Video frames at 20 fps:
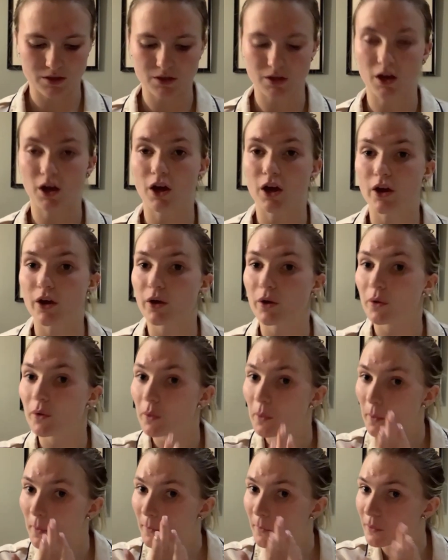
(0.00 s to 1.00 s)
So
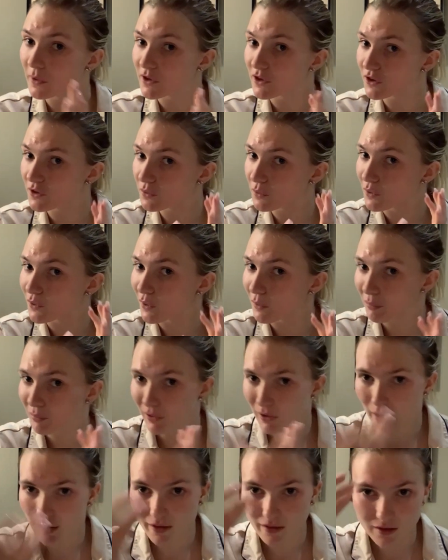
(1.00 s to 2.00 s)
you just want to
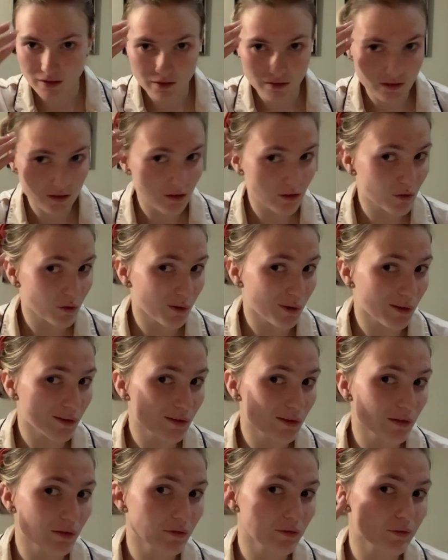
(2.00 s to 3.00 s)
apply this to sort
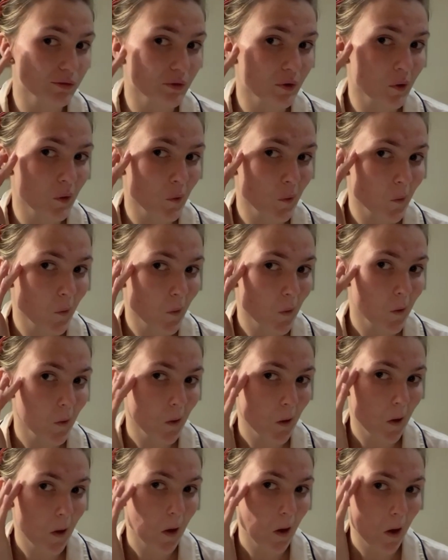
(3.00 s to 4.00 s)
of
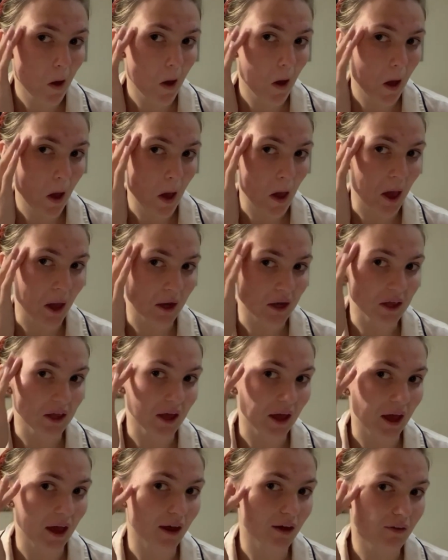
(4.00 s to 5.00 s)

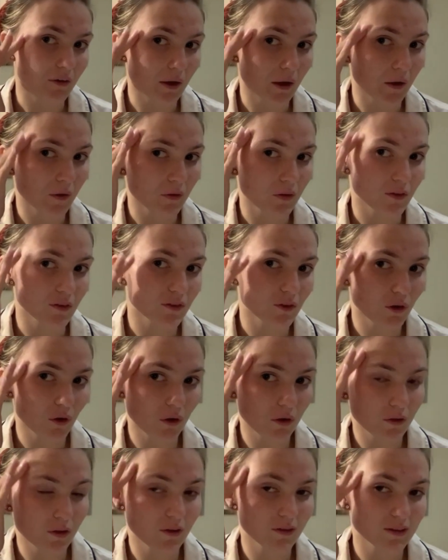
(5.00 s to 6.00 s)
any area that's
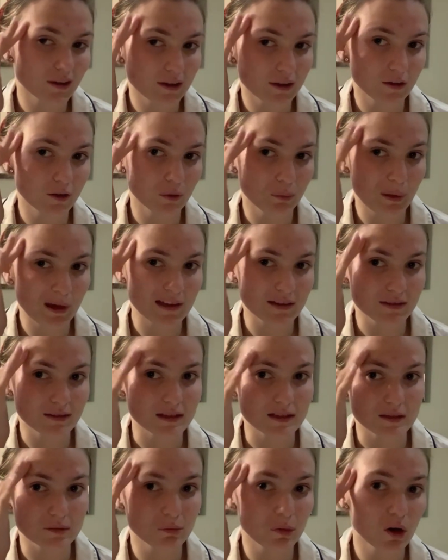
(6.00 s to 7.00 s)
got those little
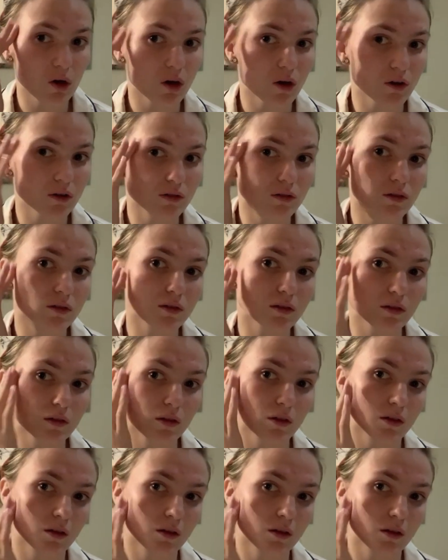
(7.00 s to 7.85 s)
pesky spots.